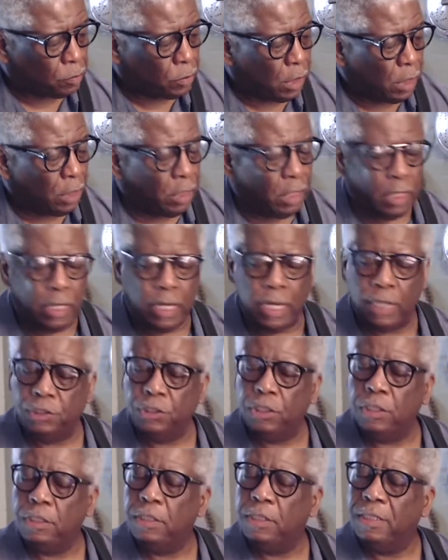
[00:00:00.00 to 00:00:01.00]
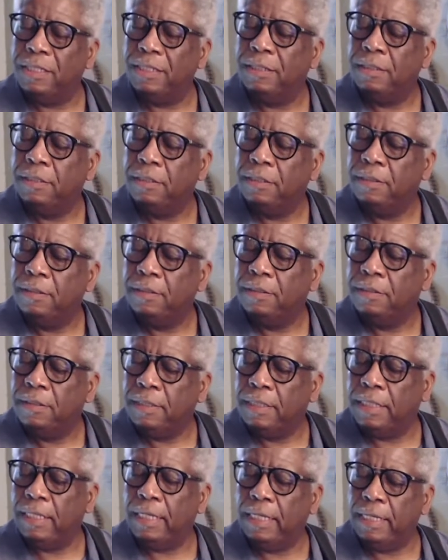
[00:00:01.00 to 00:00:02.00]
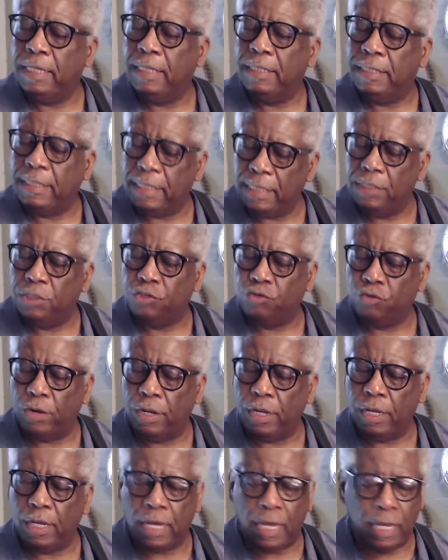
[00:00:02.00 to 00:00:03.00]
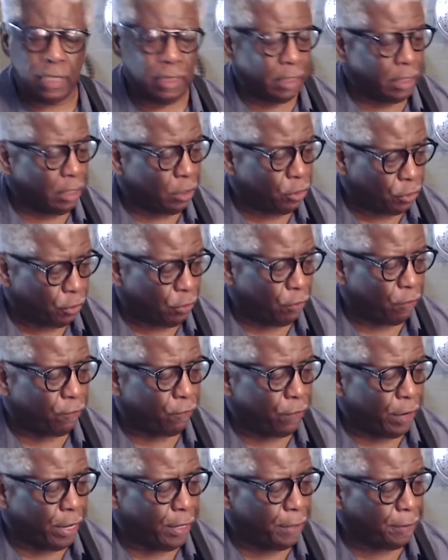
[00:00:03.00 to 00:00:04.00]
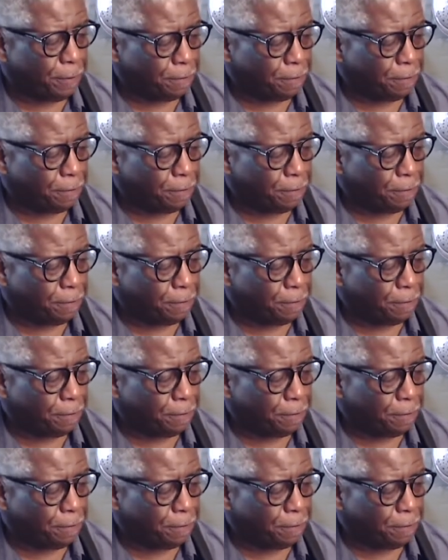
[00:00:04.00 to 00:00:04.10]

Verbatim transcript: then catching the D string at the 3rd fret.